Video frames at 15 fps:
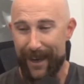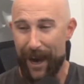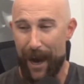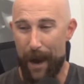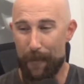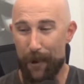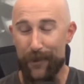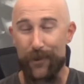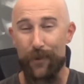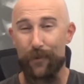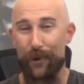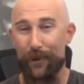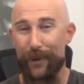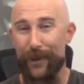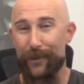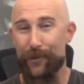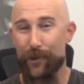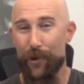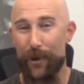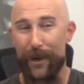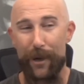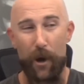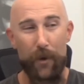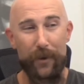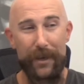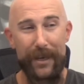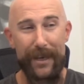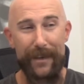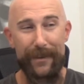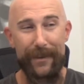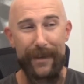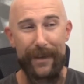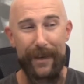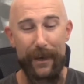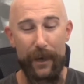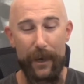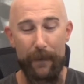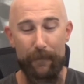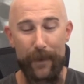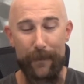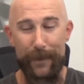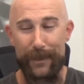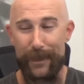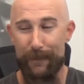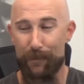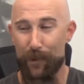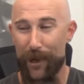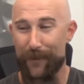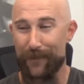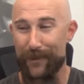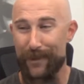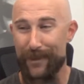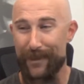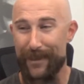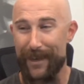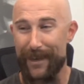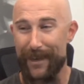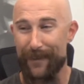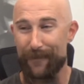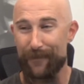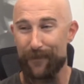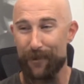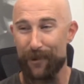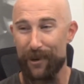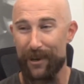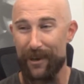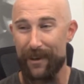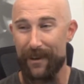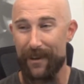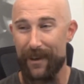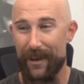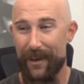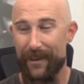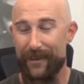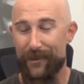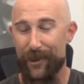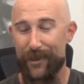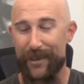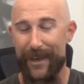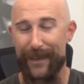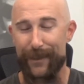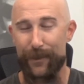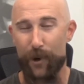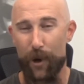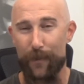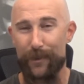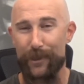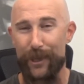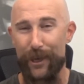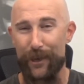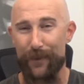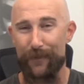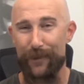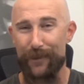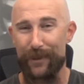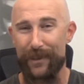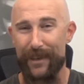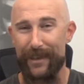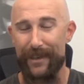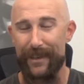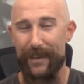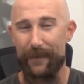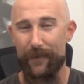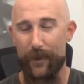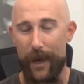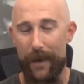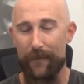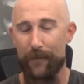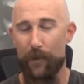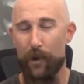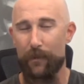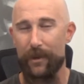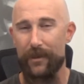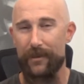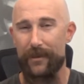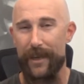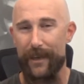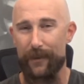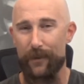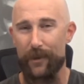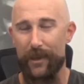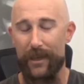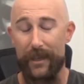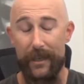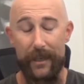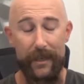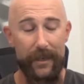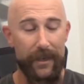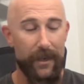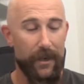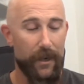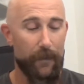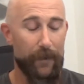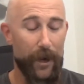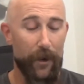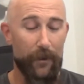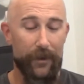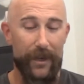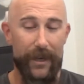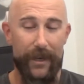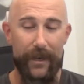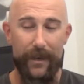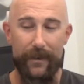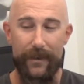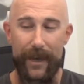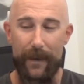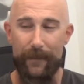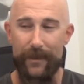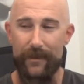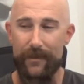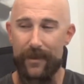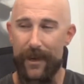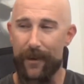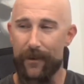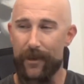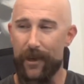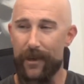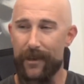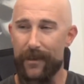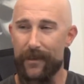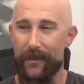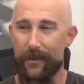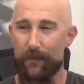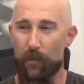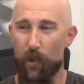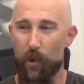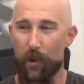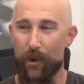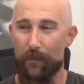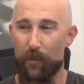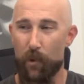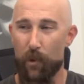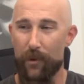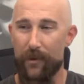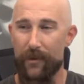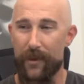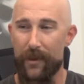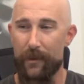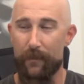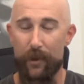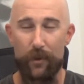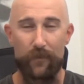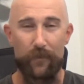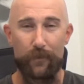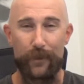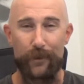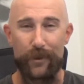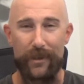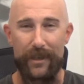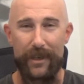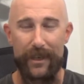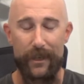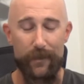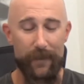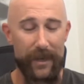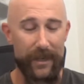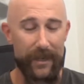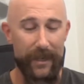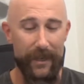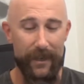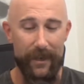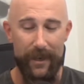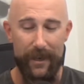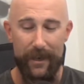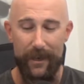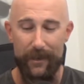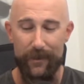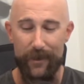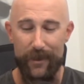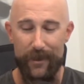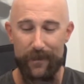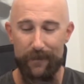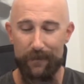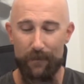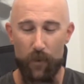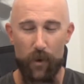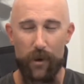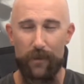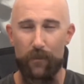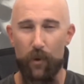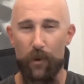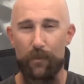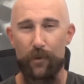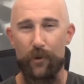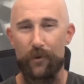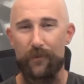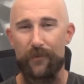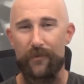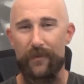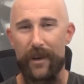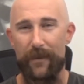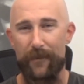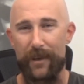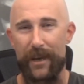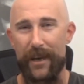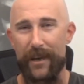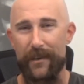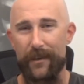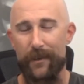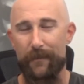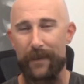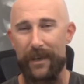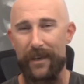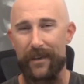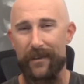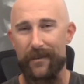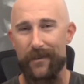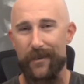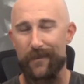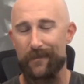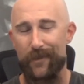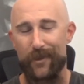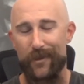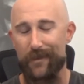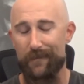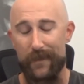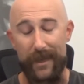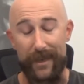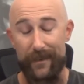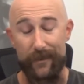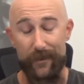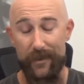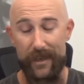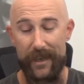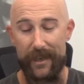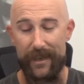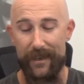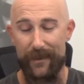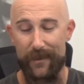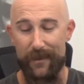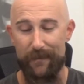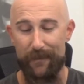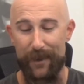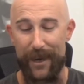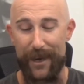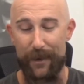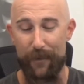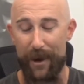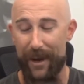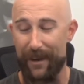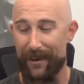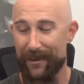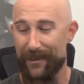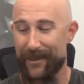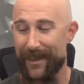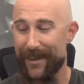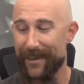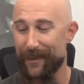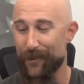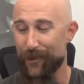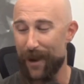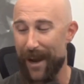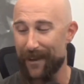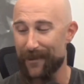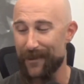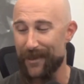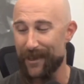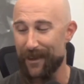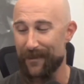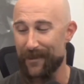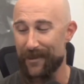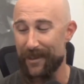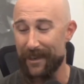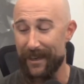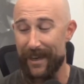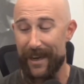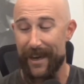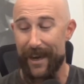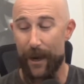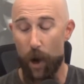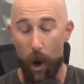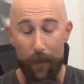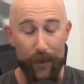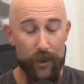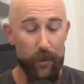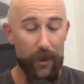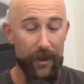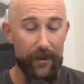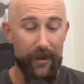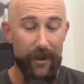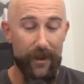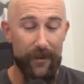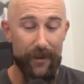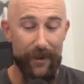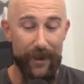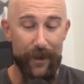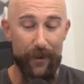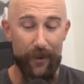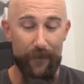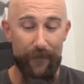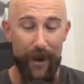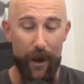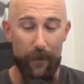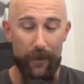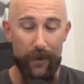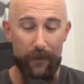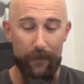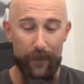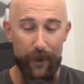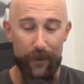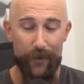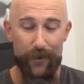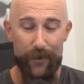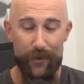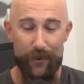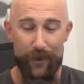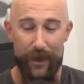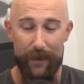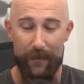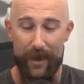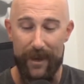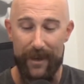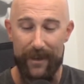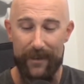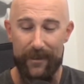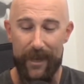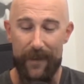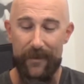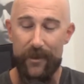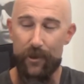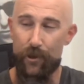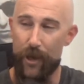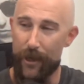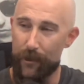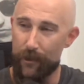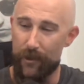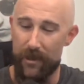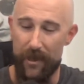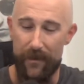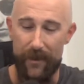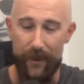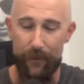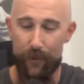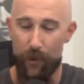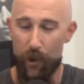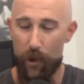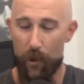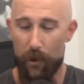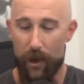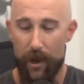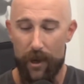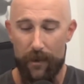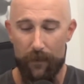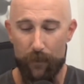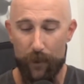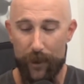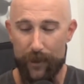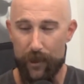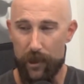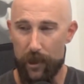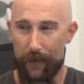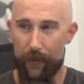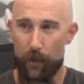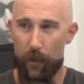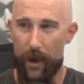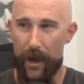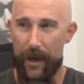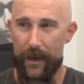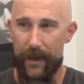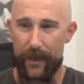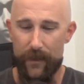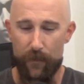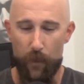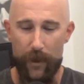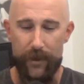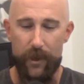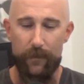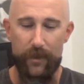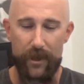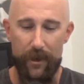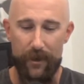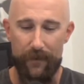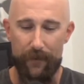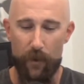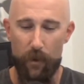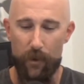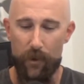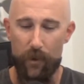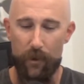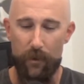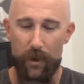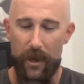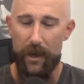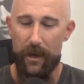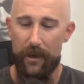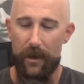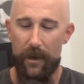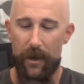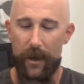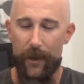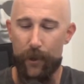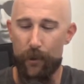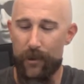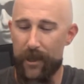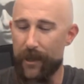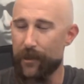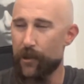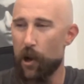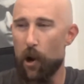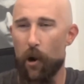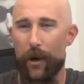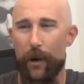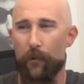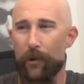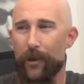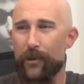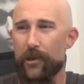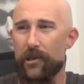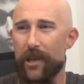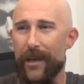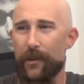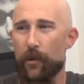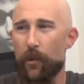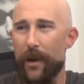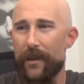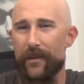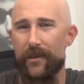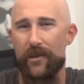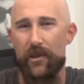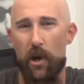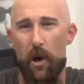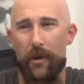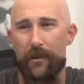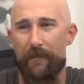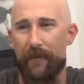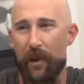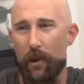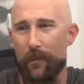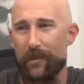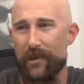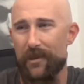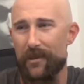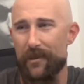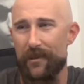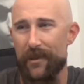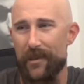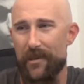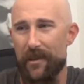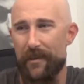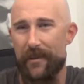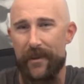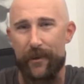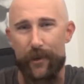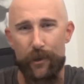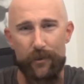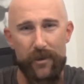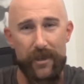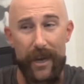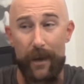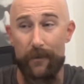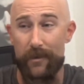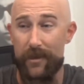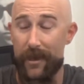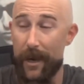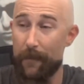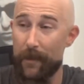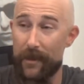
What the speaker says: I'm also really enjoying all the heat that BBC Breakfast is getting for just that garbage interview that they did. If you have a moment, take a look at it. Apparently, Damon's haircut is more important than the beautiful music that he's making. Just more and more proof every day that the media is they're just idiots. But anyway, let's get into the track listing on this thing. It opens with The Nearer the Fountain, Pure the Stream. It's got this gentle synth intro. Really just love the way his voice comes in on the vocal. Acoustic guitar, and I really just like the way this song develops into this ethereal soundscape.